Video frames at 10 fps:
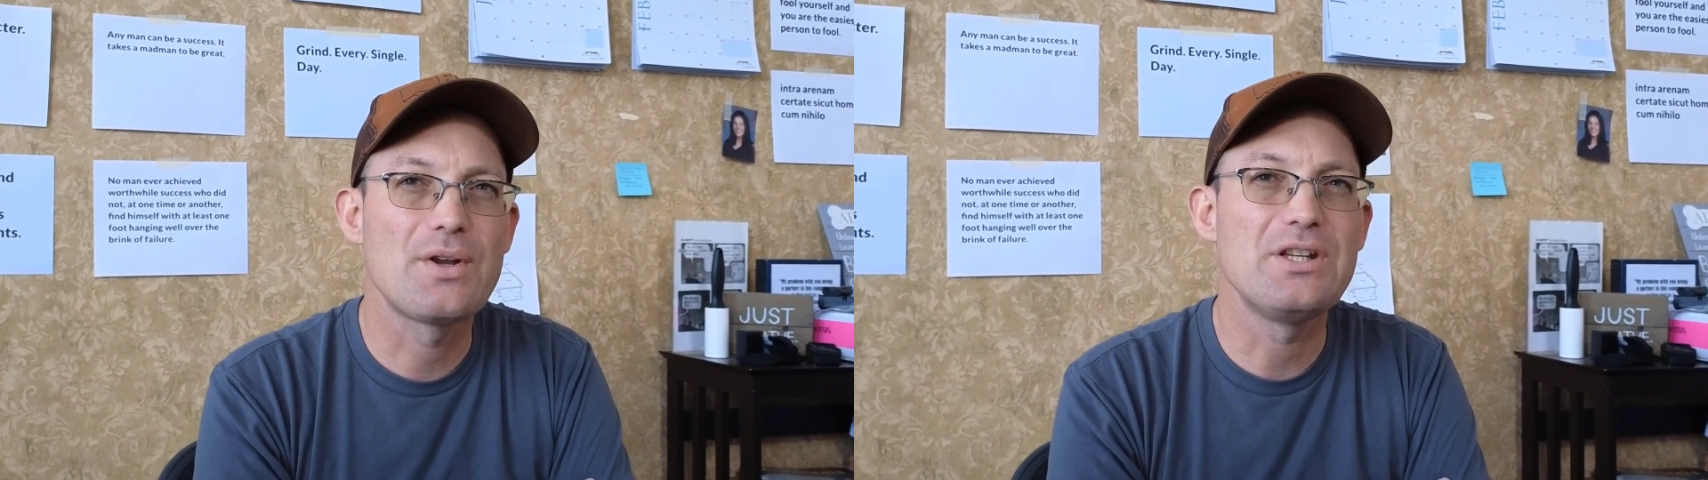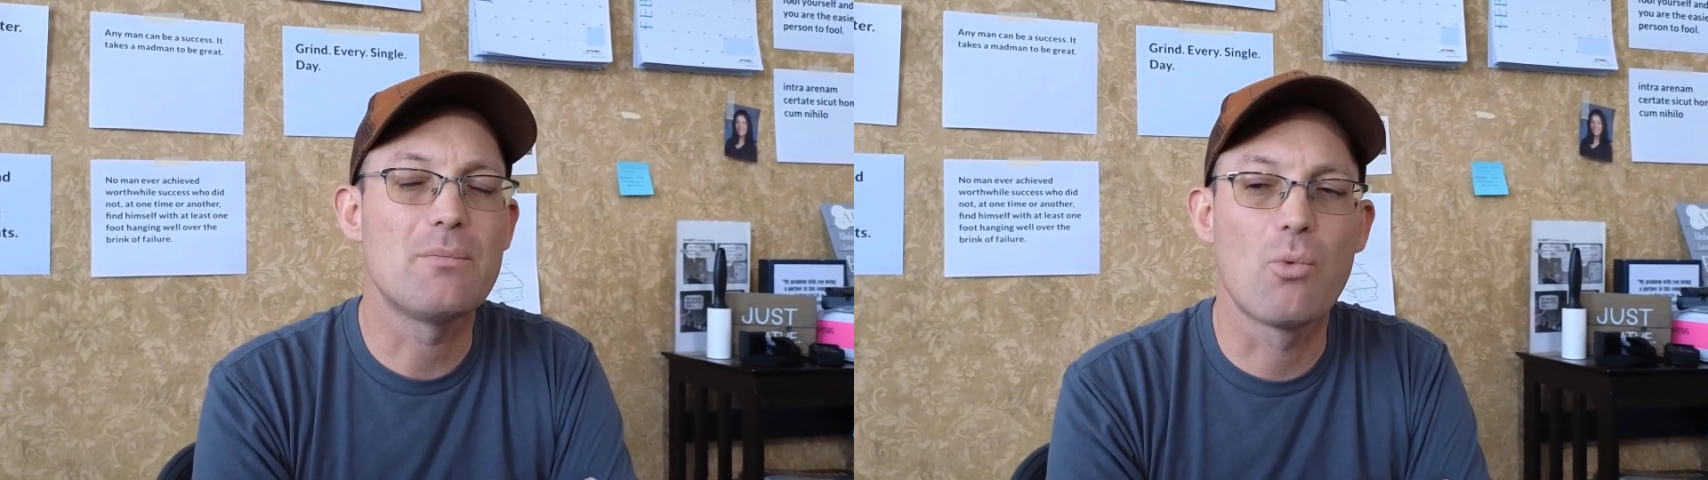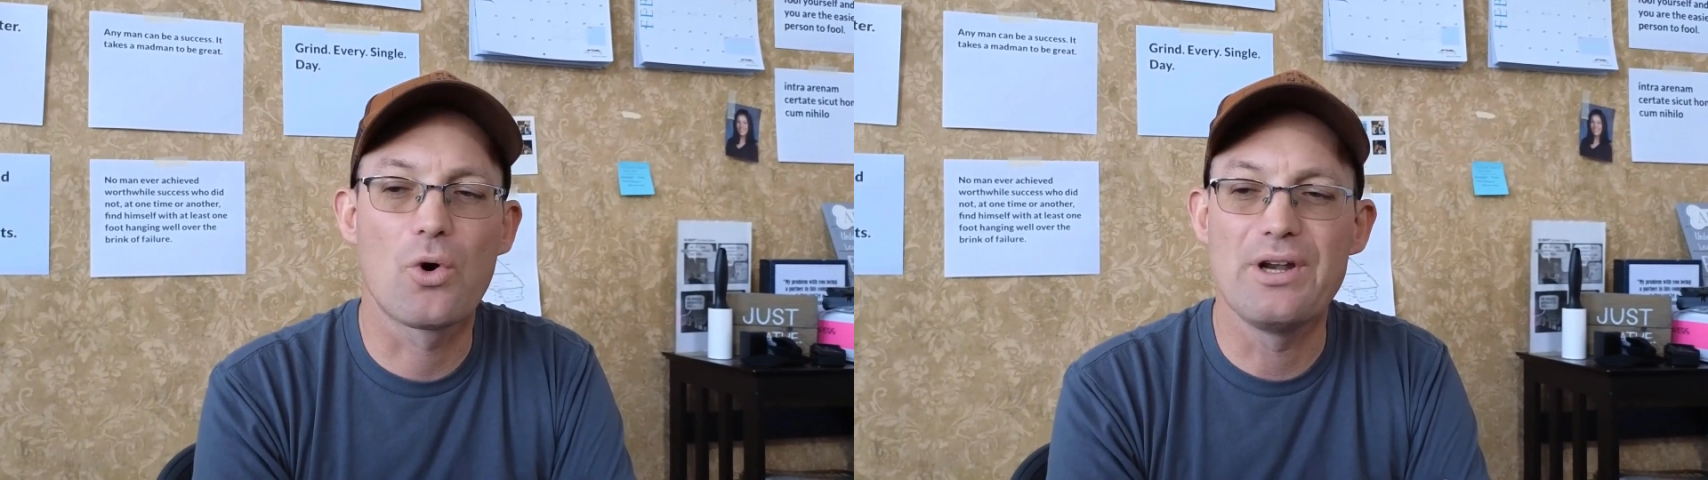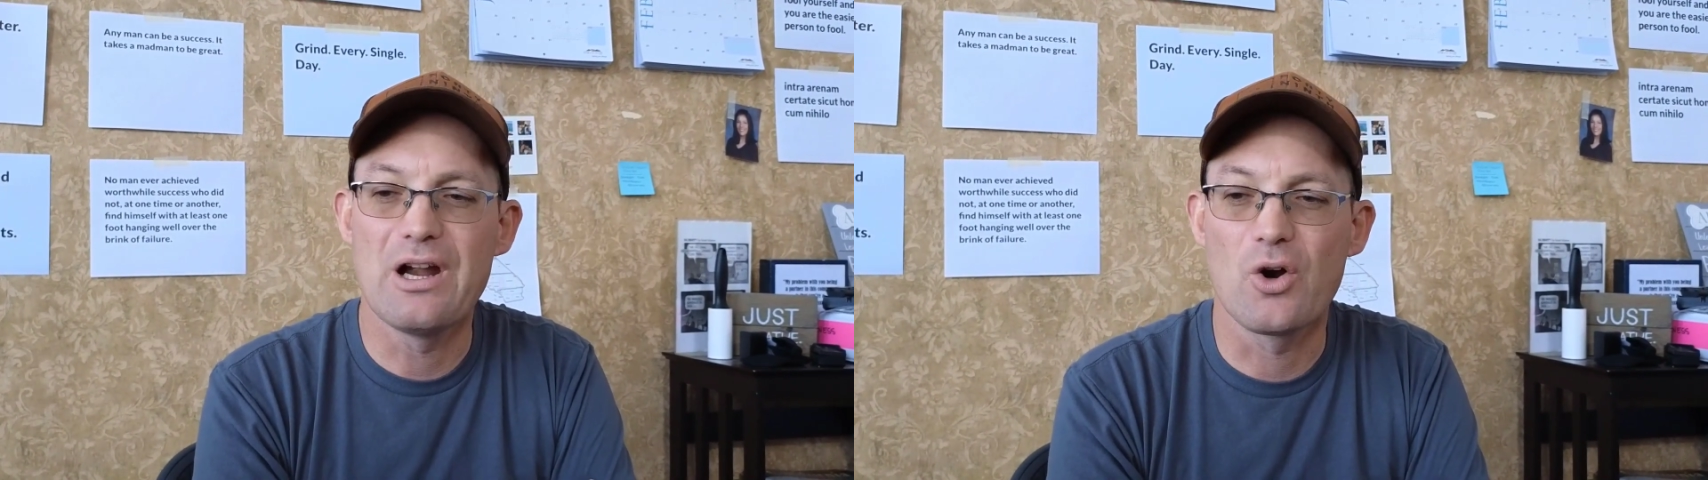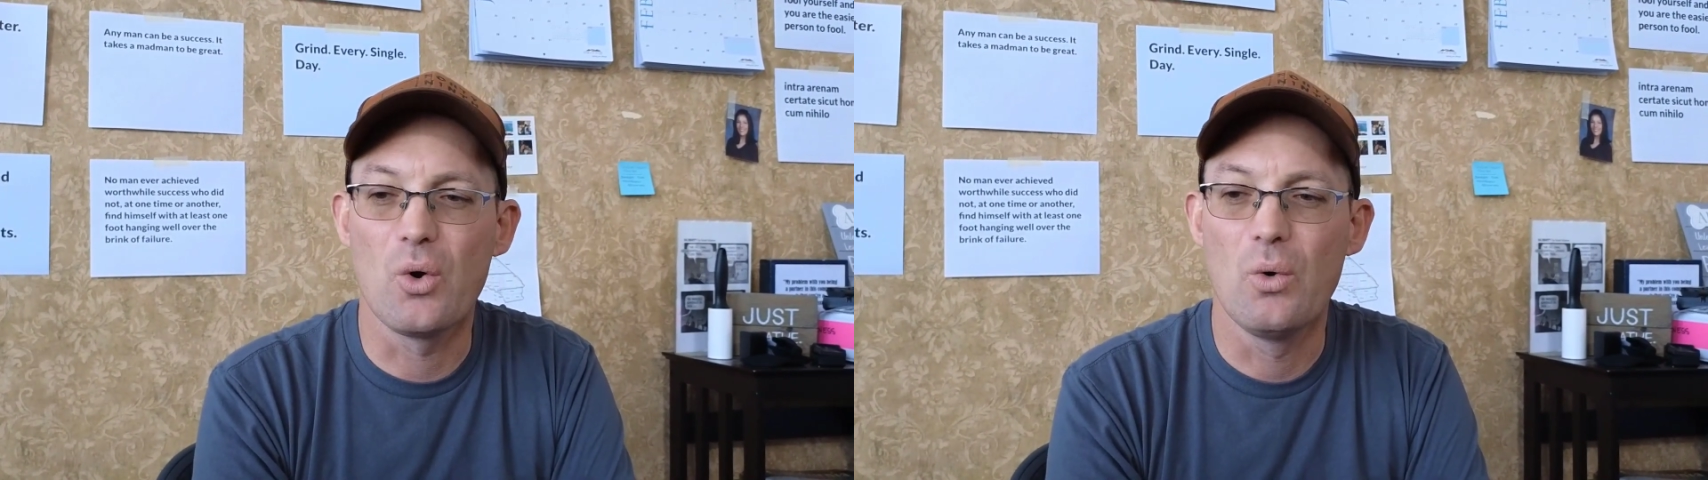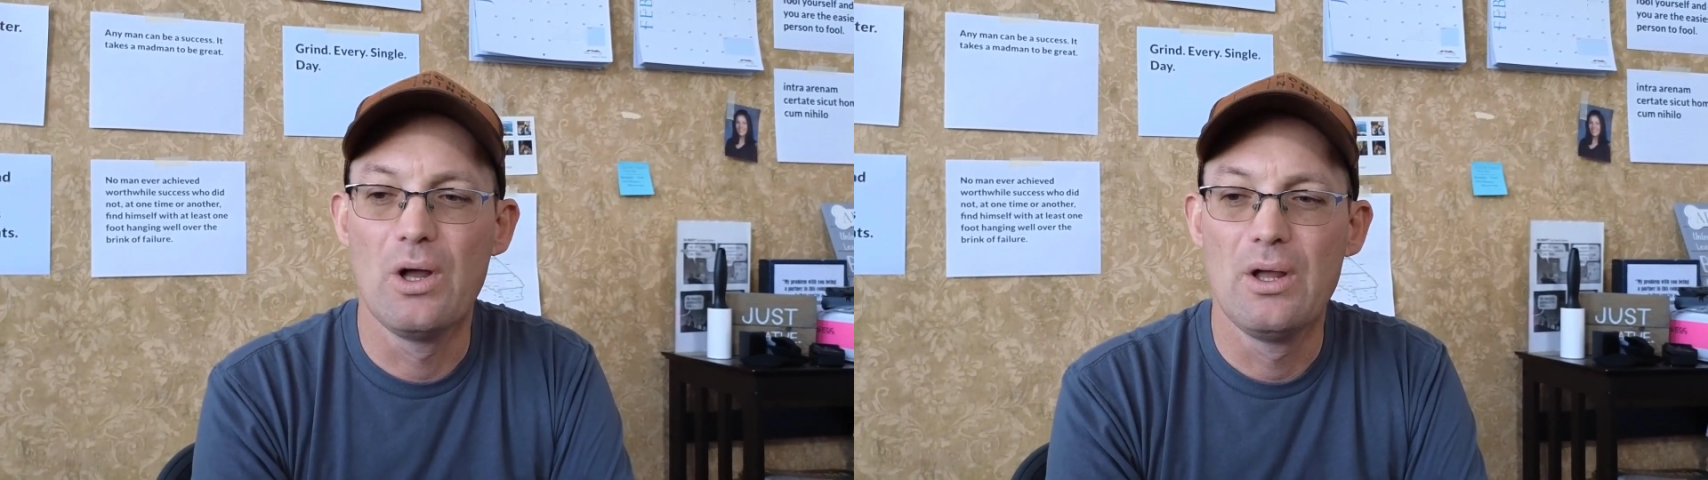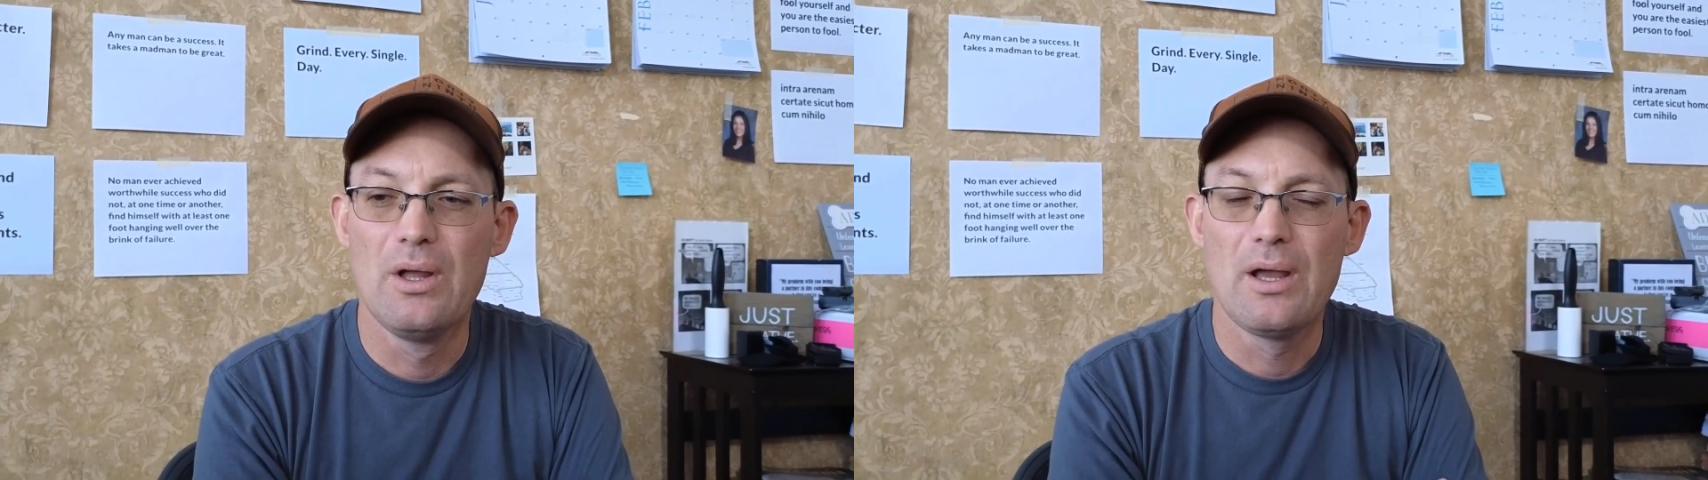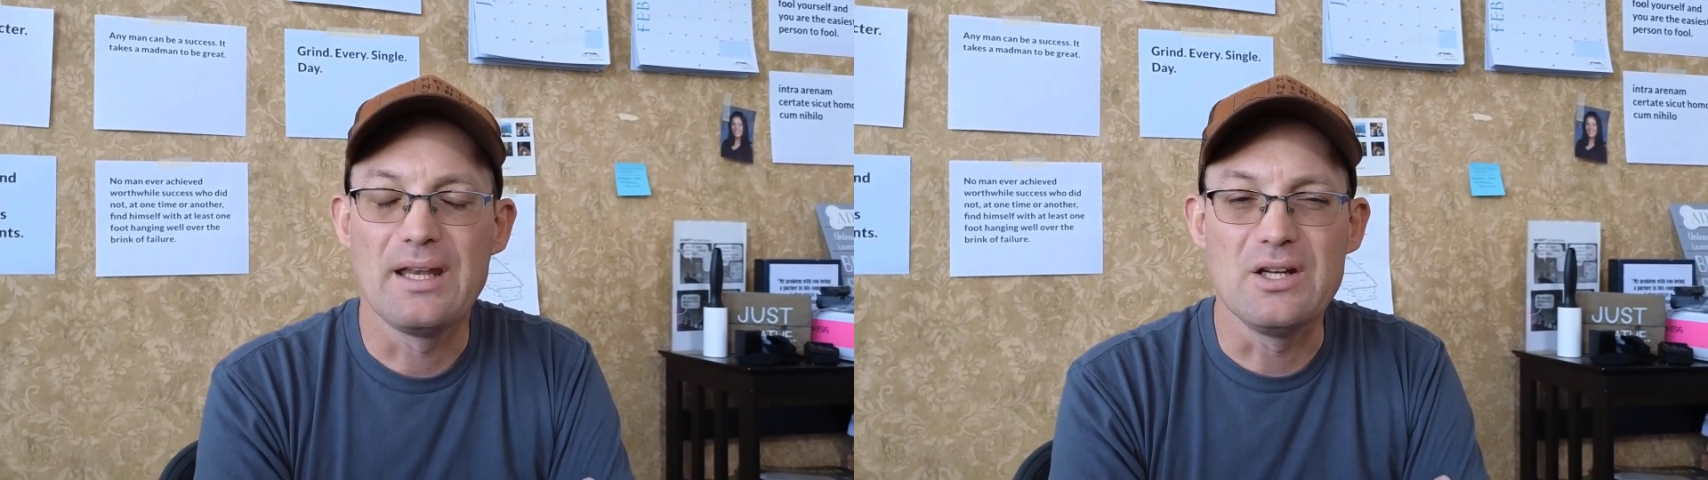need
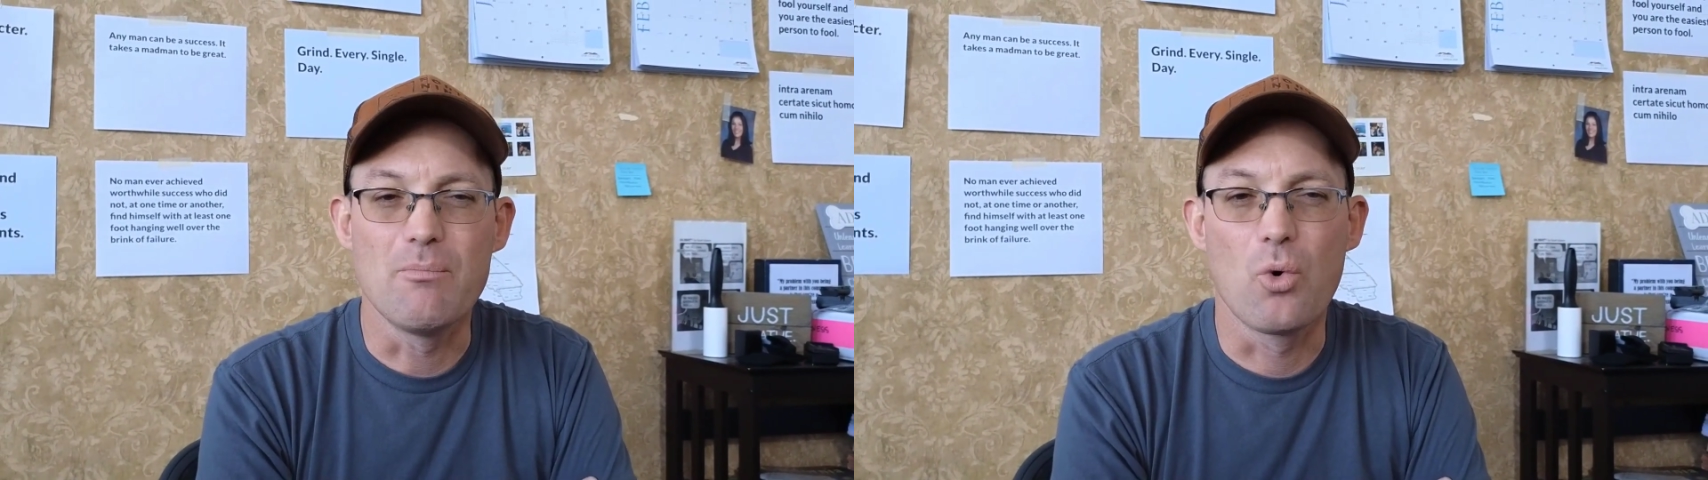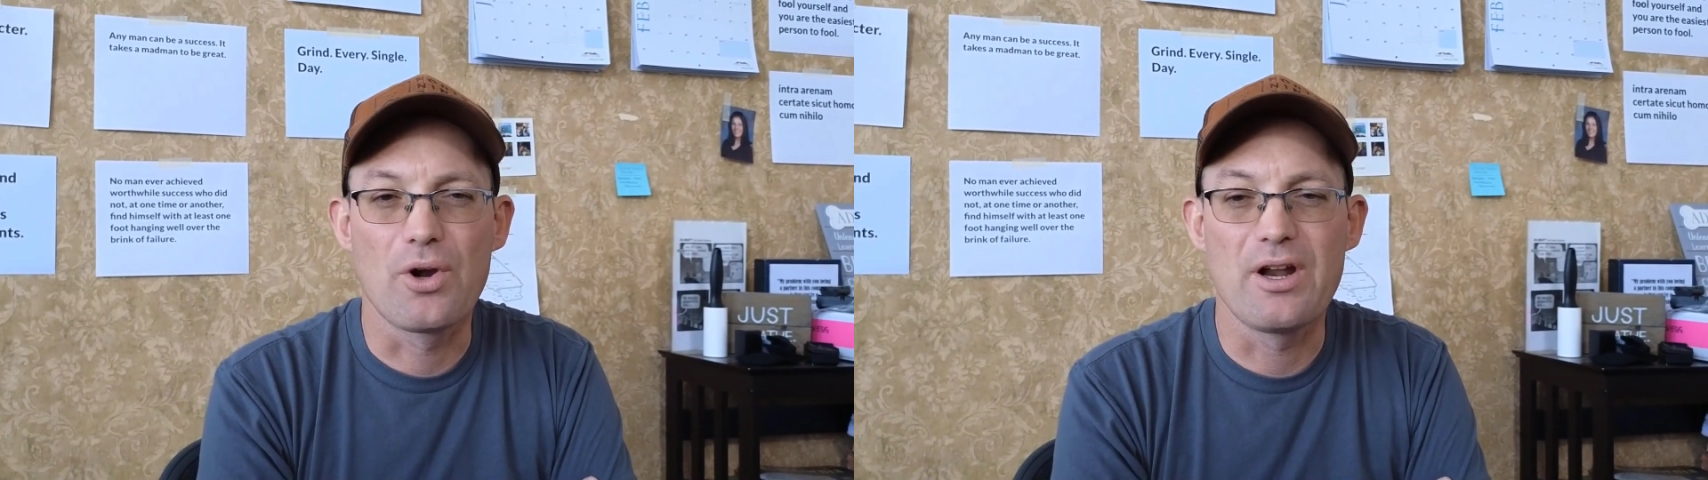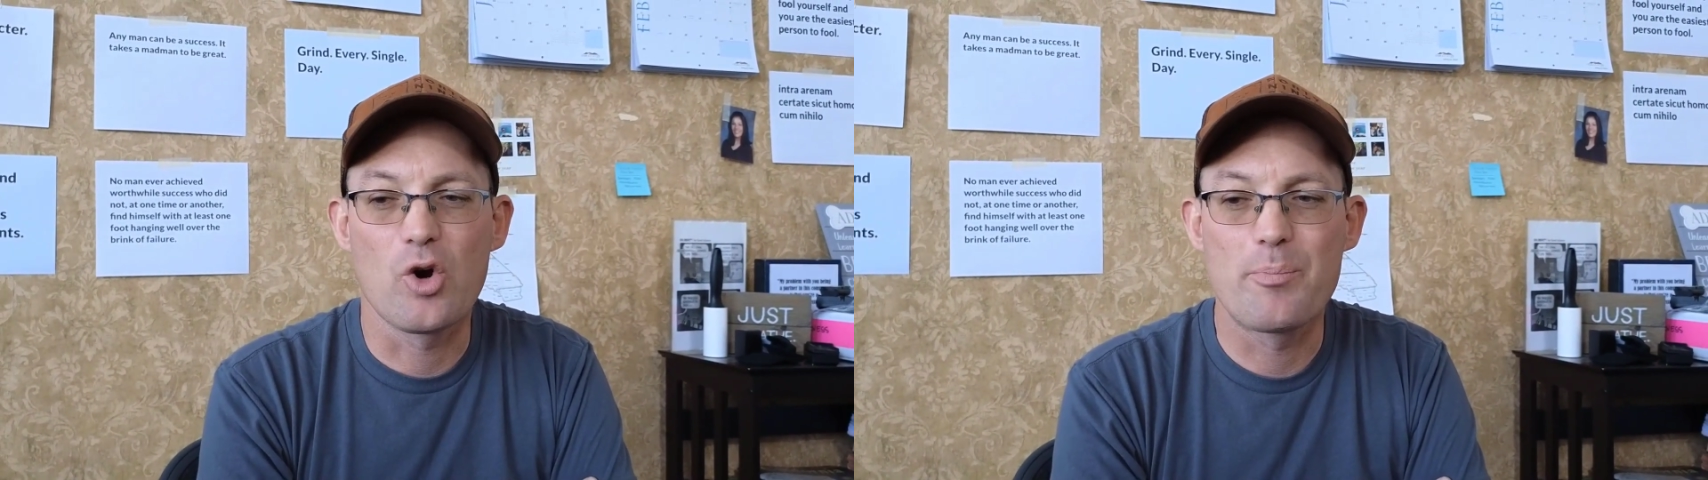a more narrow